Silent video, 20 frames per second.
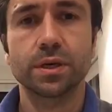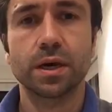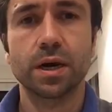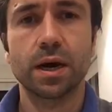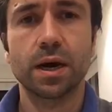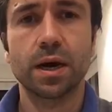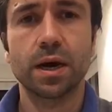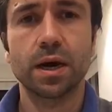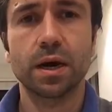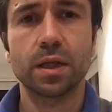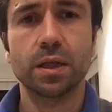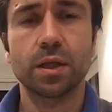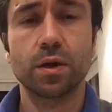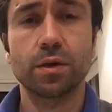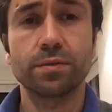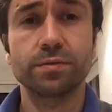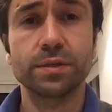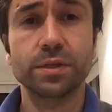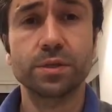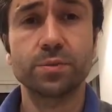uh, a
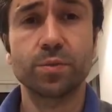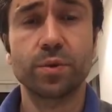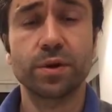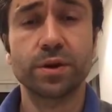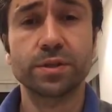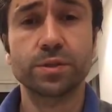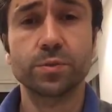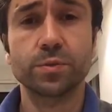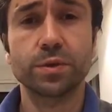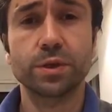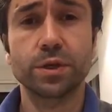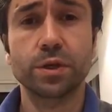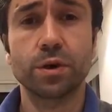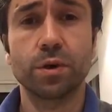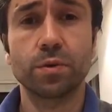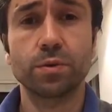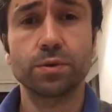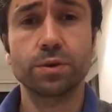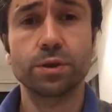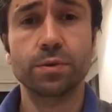lot of these points we
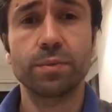coach